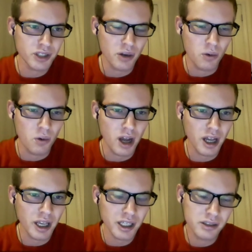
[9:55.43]
a
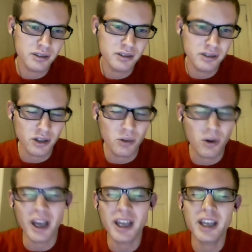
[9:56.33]
y, the
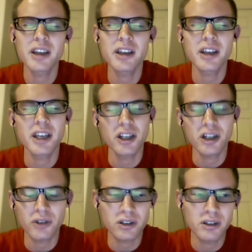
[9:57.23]
y
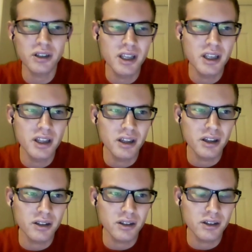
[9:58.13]
interval,
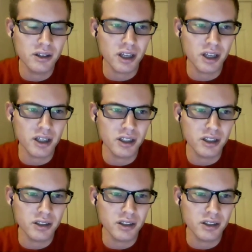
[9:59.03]
The